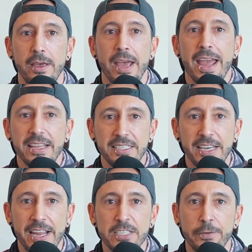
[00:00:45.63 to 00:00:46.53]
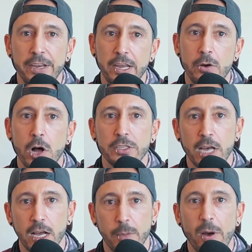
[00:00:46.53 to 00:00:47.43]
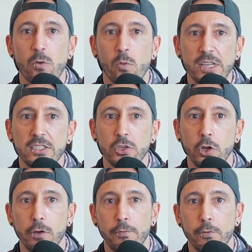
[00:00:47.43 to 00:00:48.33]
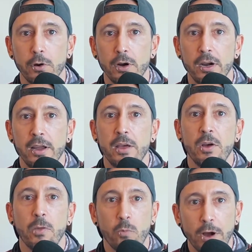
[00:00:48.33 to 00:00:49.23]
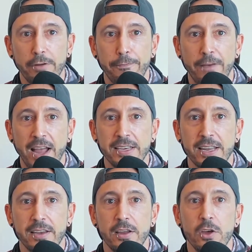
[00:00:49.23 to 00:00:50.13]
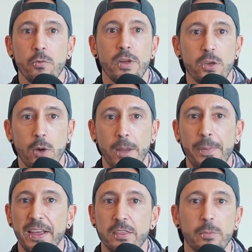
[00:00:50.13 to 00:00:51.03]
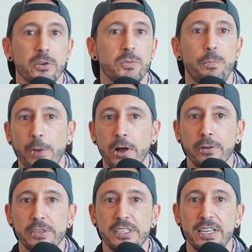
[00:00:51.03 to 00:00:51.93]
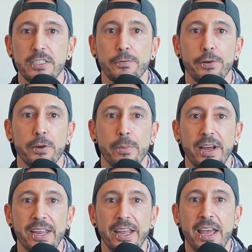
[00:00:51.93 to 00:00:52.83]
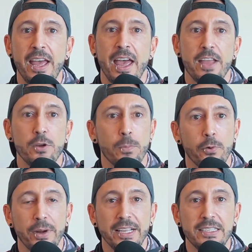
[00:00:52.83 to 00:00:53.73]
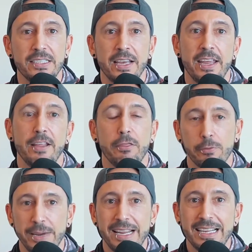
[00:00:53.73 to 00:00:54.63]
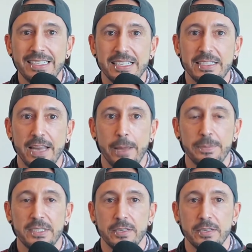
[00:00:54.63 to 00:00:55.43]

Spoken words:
In today's video, I'll talk about what to look for and where to find it when you want to pick the most baller seats for your money and your points in 3 easy steps.